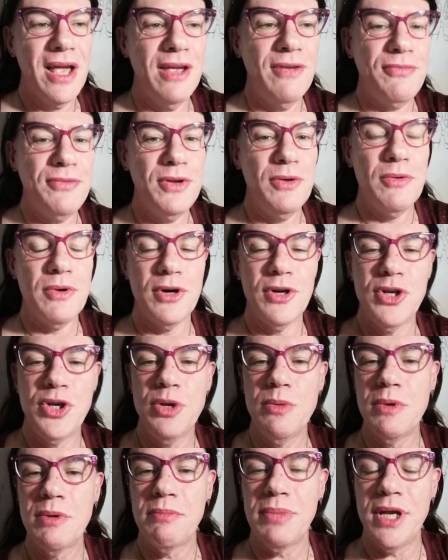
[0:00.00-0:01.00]
if you were a
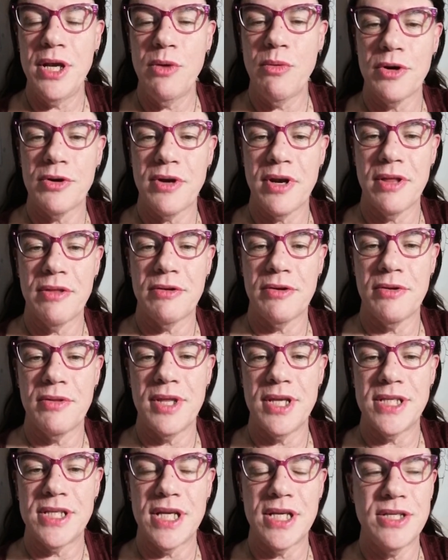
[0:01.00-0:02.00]
human being wandering through
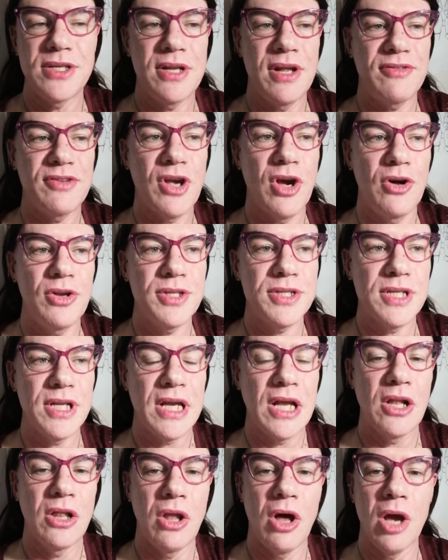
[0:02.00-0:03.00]
these things, you'd have to
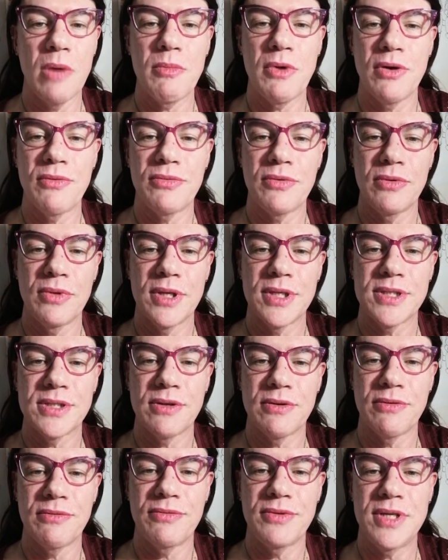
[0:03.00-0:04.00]
constantly climb over all this
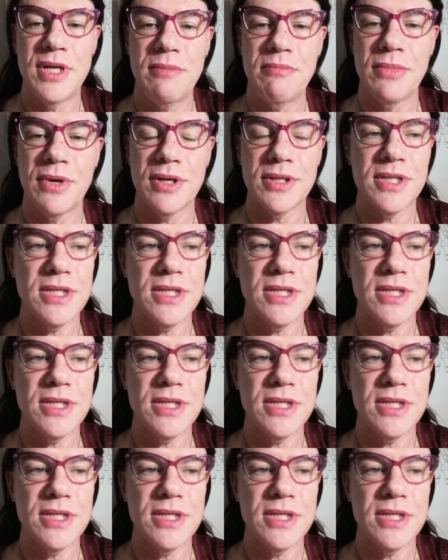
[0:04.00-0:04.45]
sort of timber.